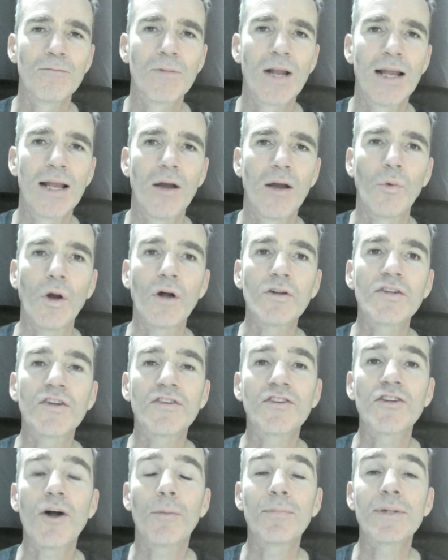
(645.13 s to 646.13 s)
We also
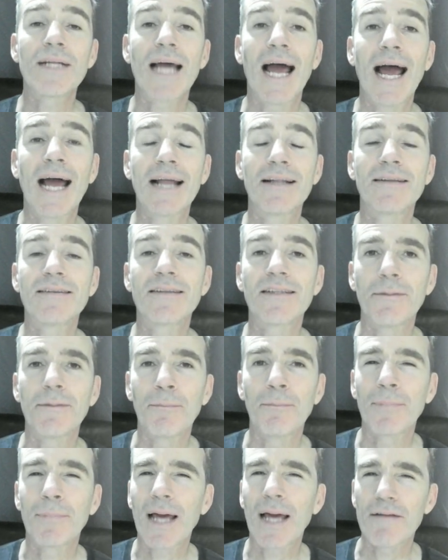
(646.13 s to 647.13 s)
stopped at
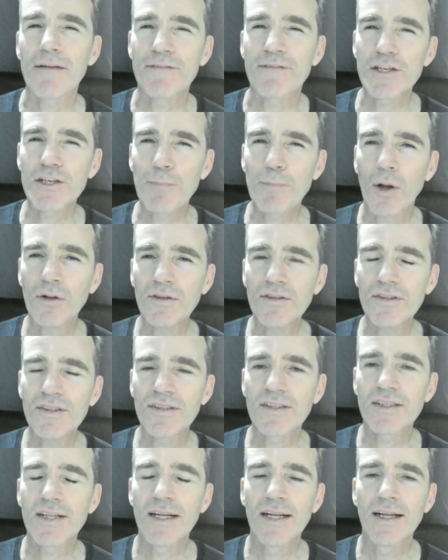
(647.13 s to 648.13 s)
some kind of fish
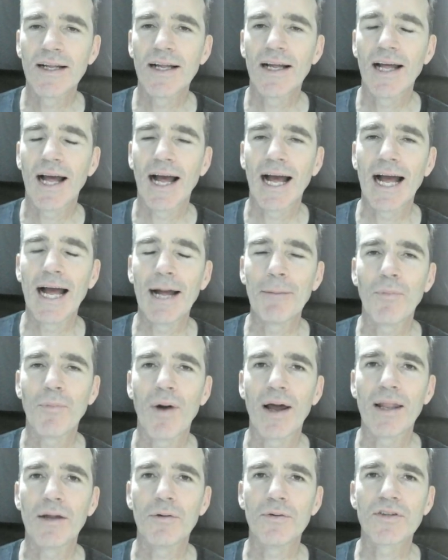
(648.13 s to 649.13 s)
ponds, where
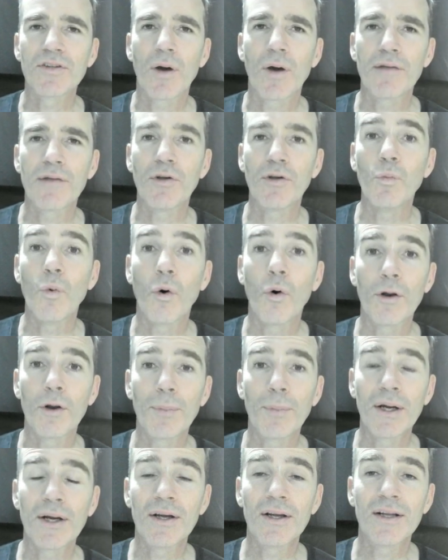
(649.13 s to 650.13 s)
there was quite a few water
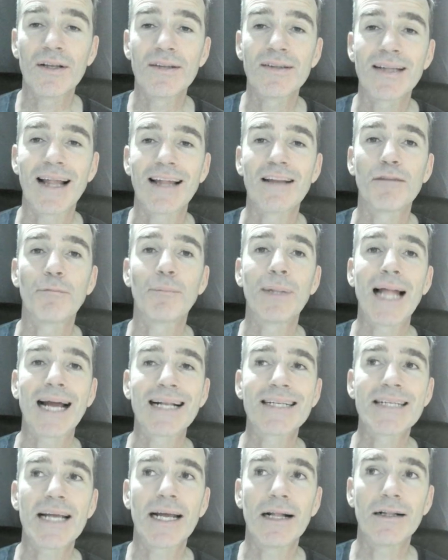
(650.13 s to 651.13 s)
birds like
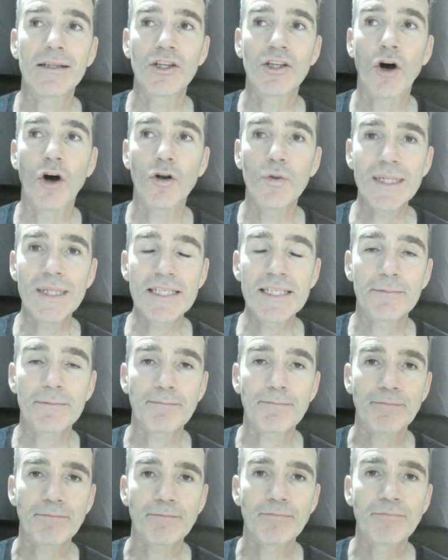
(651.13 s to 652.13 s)
black-tailed godwit
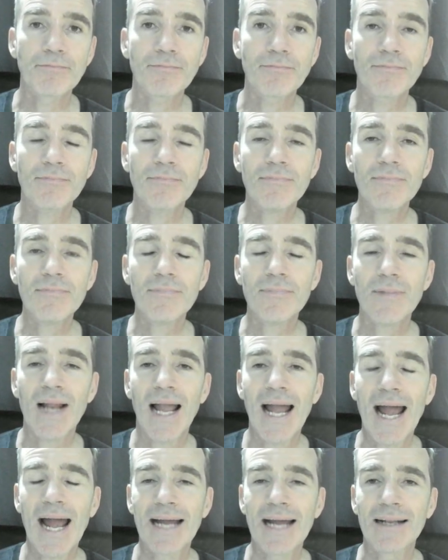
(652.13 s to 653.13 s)

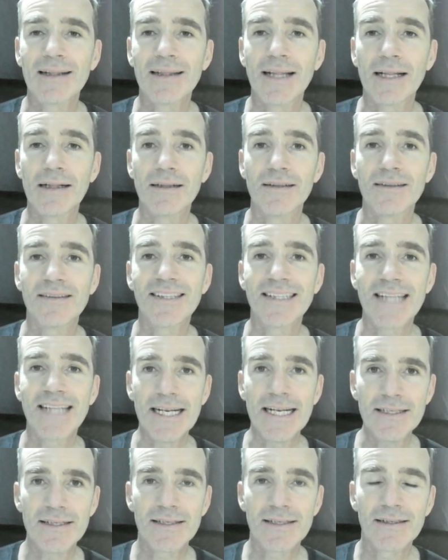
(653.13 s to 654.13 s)
and little
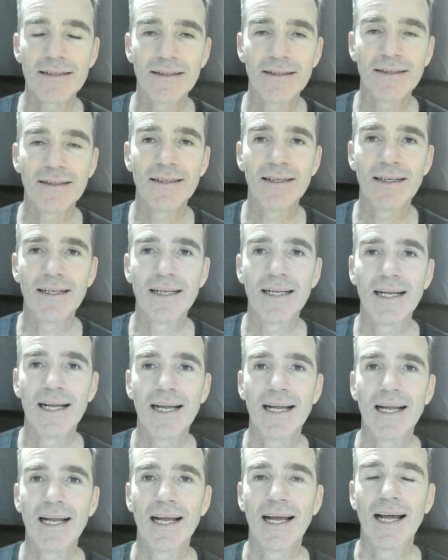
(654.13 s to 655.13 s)
stint,
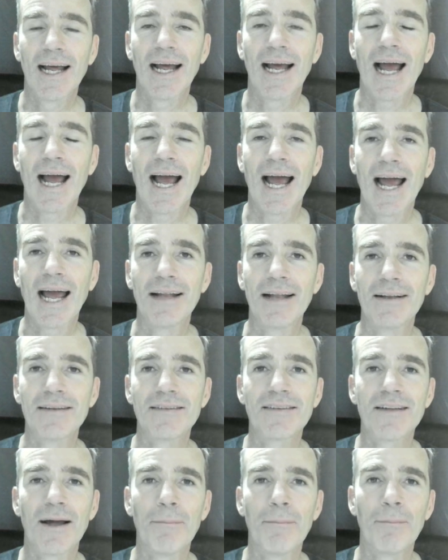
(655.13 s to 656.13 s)
and
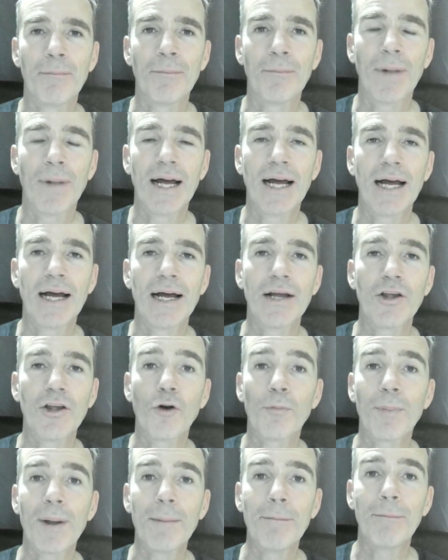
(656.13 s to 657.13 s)
some
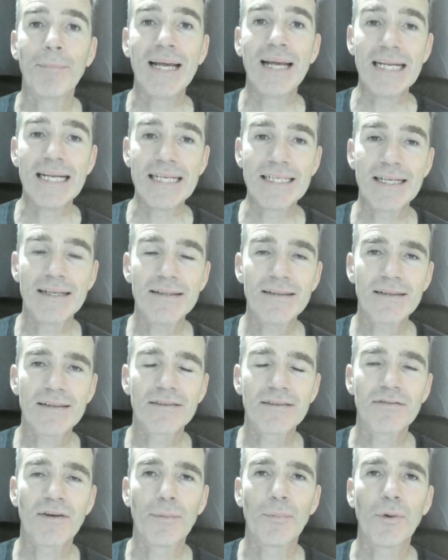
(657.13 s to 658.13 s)
European bee-eaters,
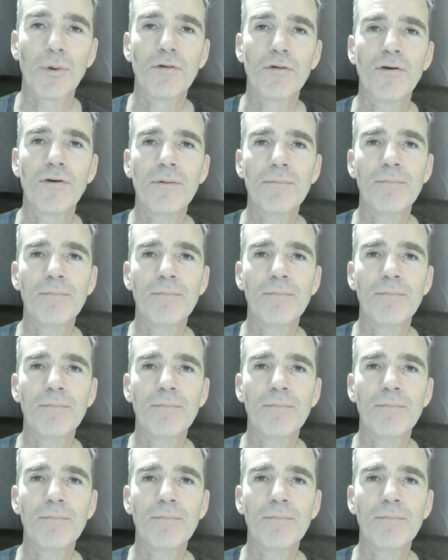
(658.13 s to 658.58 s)
very beautiful.